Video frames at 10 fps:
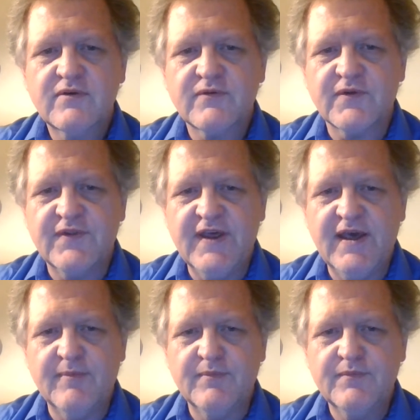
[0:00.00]
for
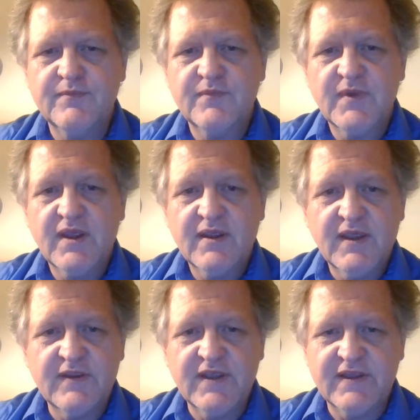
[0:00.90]
them,
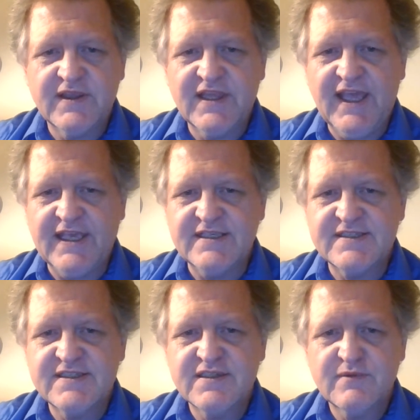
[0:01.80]
and then
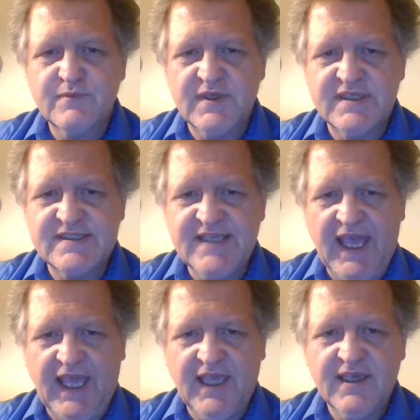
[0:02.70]
lace is
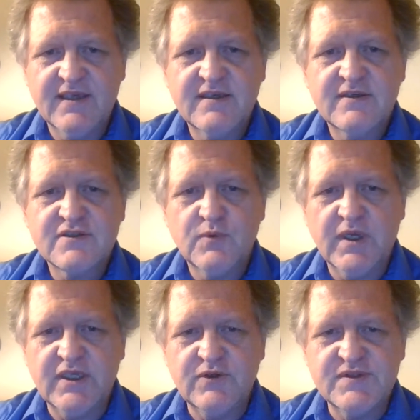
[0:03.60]
say,
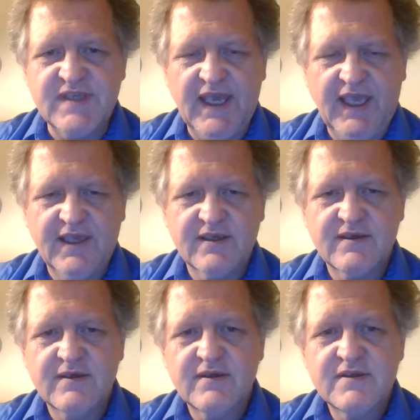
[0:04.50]
what you say.
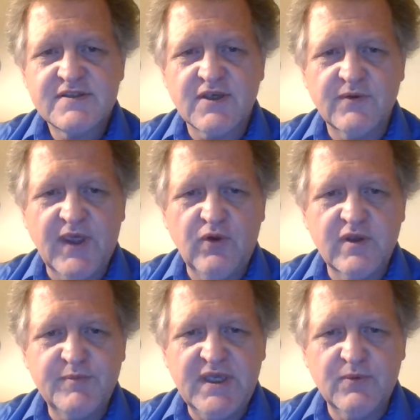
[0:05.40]
So they
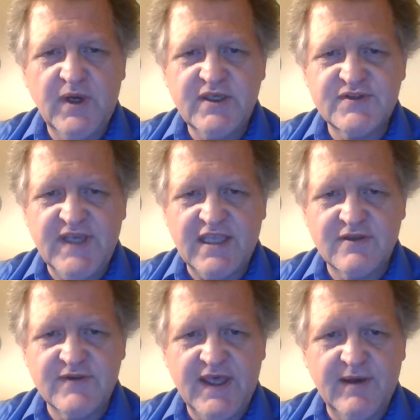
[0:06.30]
only repeat what you say
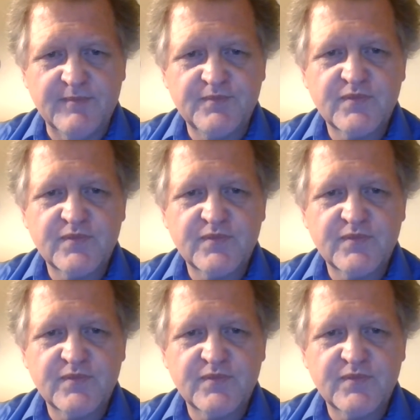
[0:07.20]
to them.